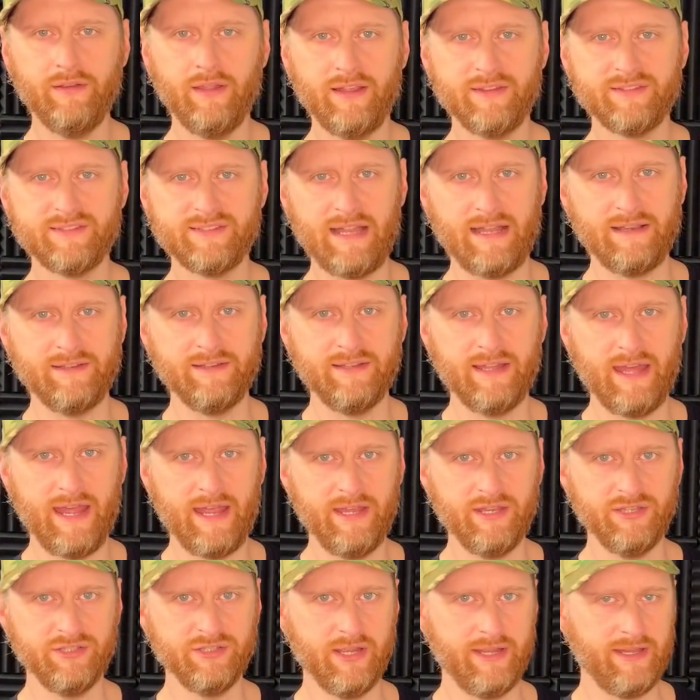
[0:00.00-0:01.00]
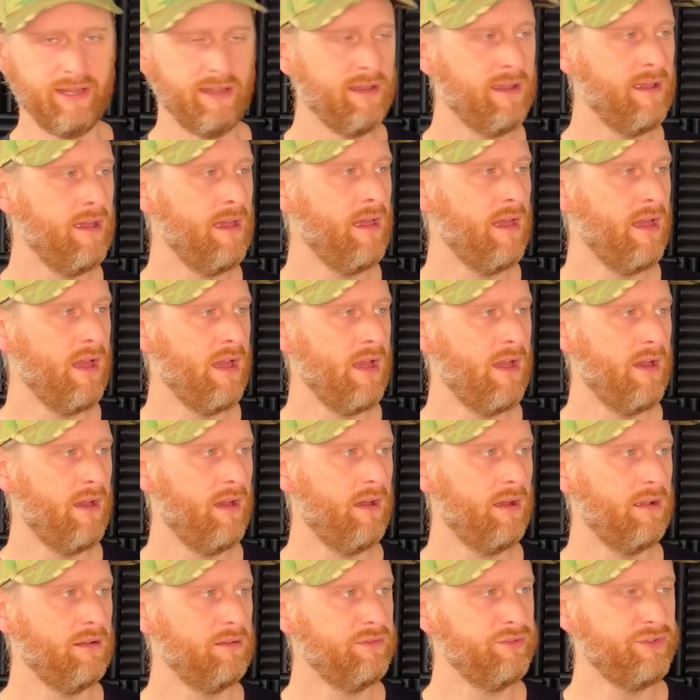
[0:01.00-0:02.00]
a standard AEG?
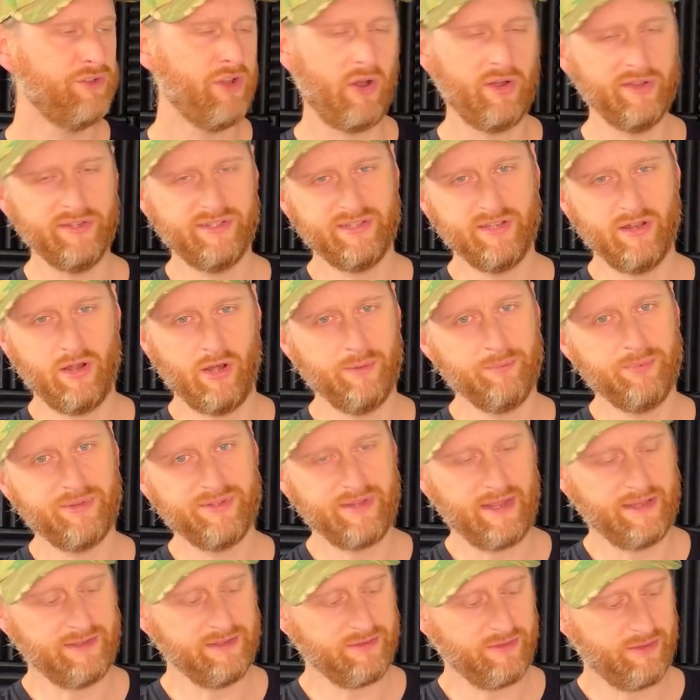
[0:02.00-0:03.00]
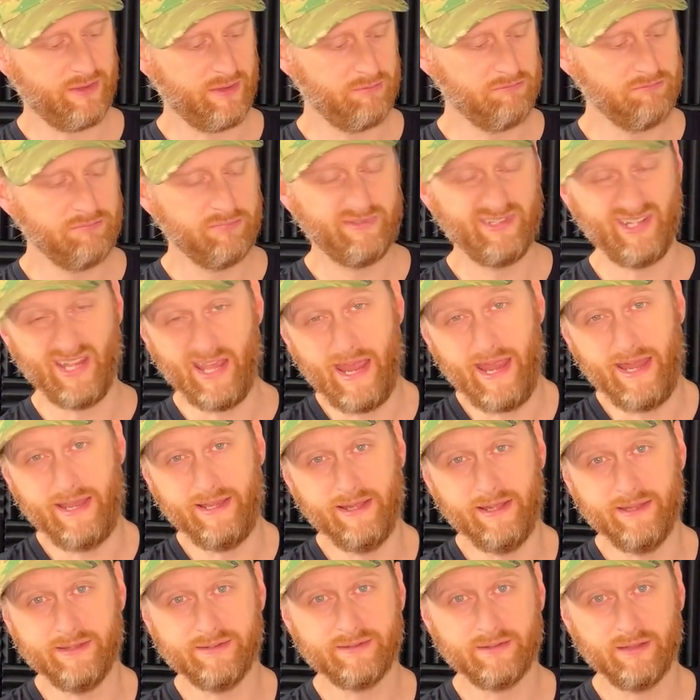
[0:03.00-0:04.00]
99% of them, yeah, it
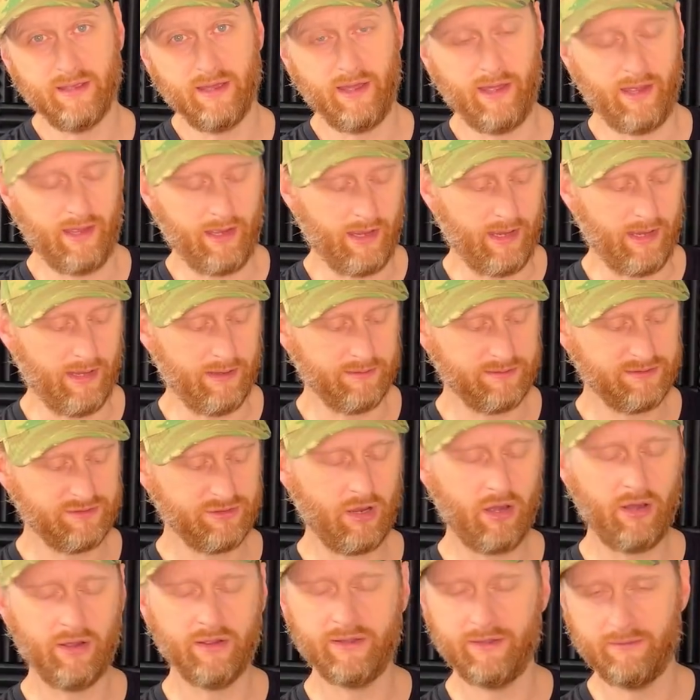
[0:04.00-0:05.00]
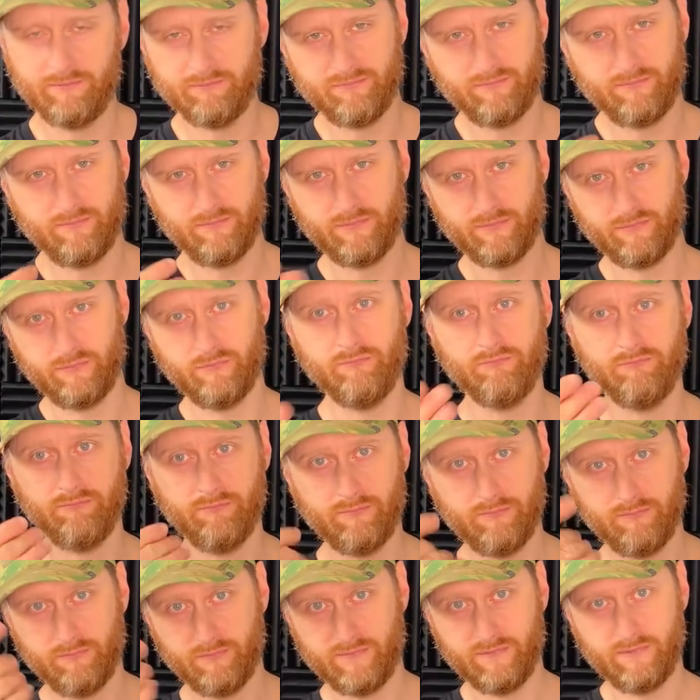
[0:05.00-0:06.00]
is. Target
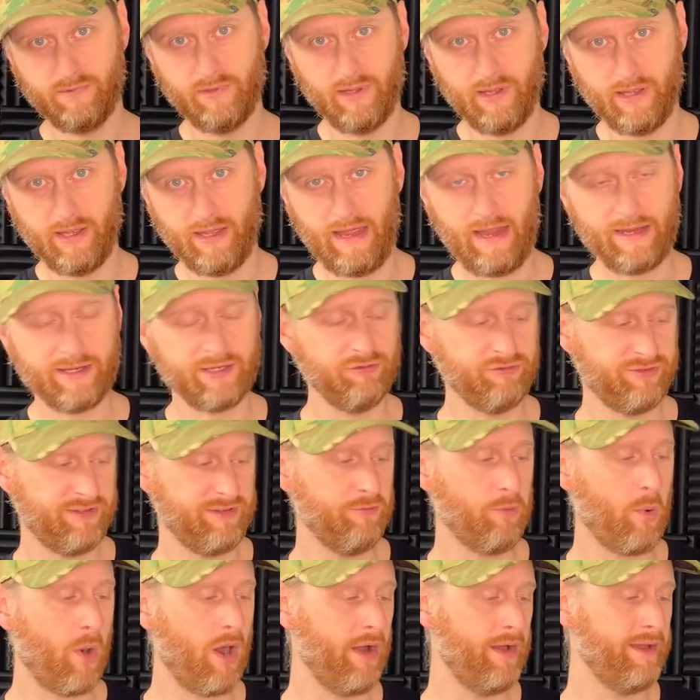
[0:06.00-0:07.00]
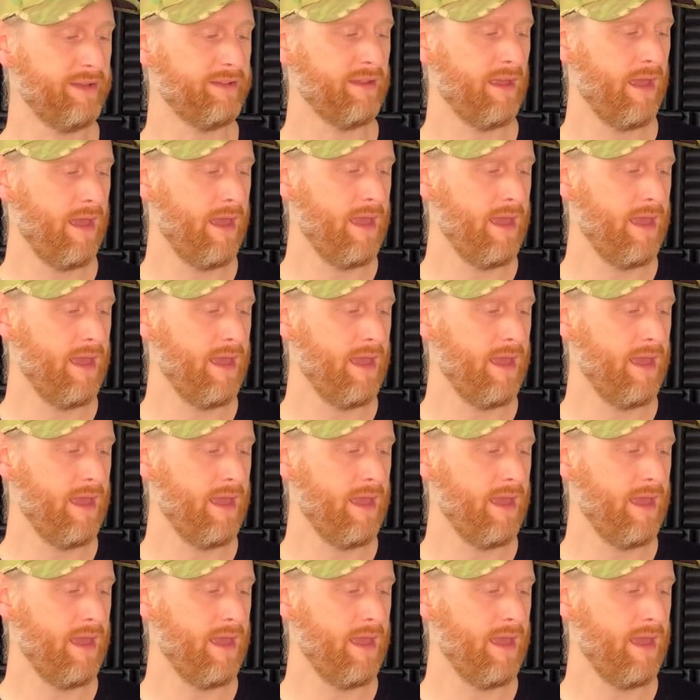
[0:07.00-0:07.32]
accuracy wise,